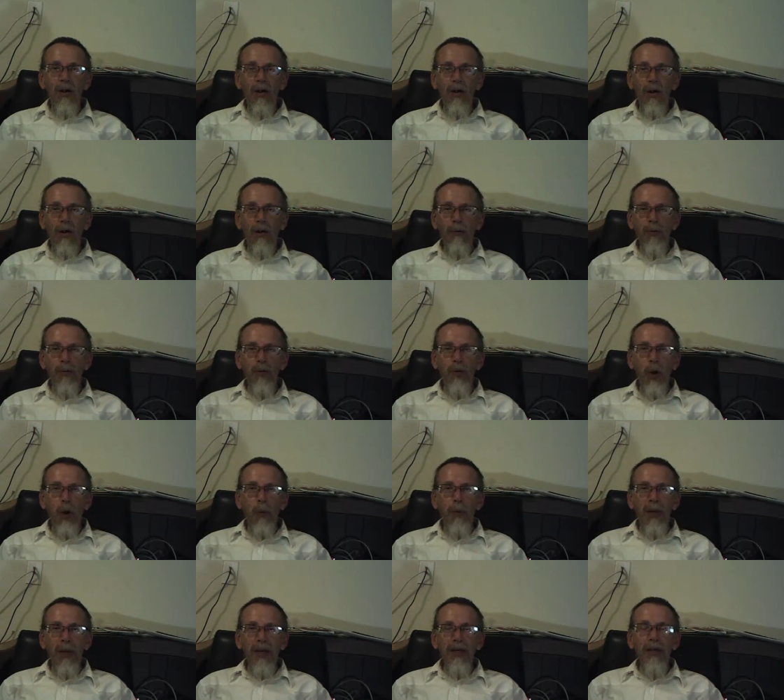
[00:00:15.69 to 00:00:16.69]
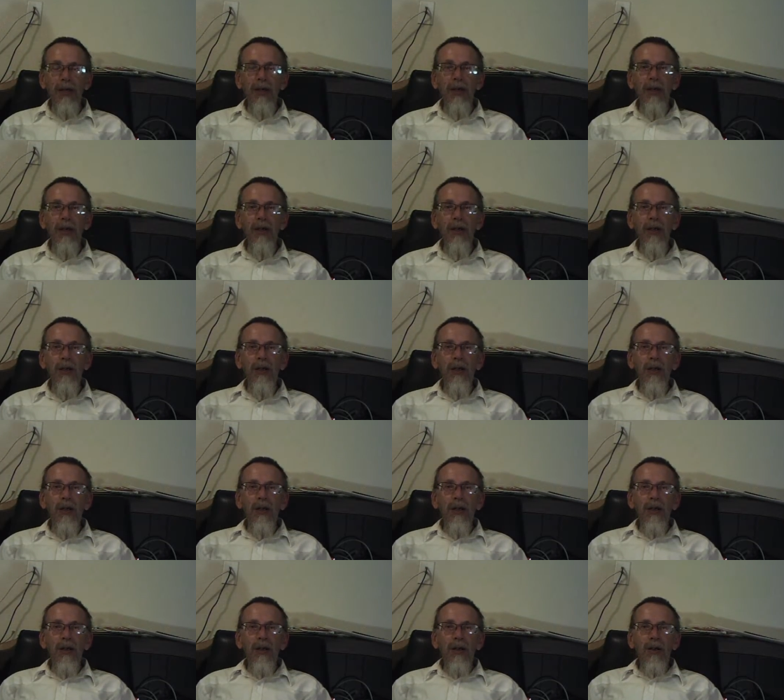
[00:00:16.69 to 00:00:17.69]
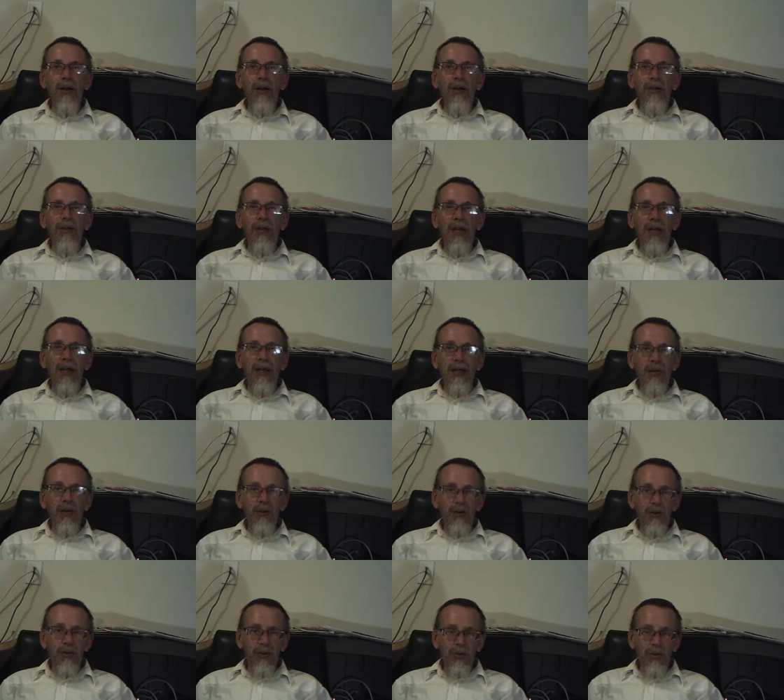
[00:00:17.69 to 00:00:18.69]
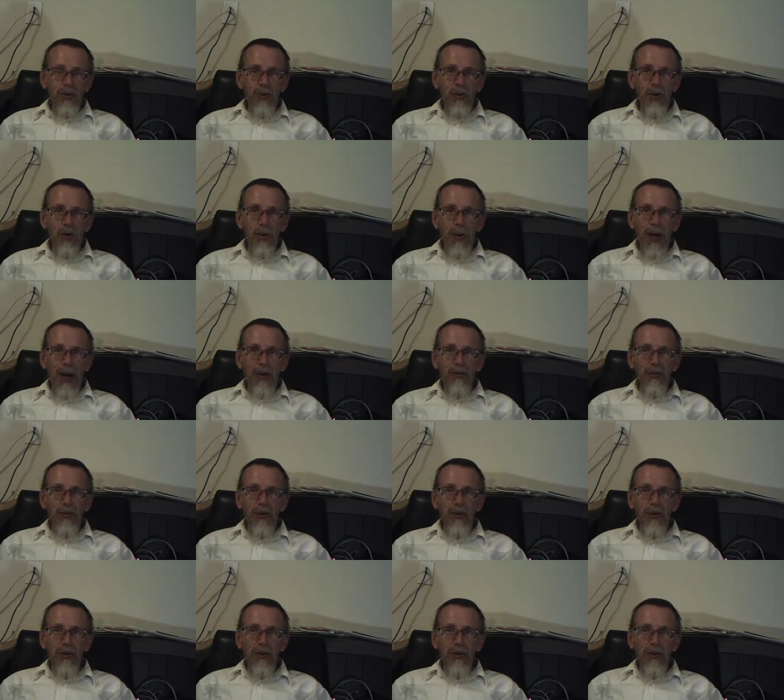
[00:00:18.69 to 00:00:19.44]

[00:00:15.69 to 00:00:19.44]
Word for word: of a topic that I could talk about,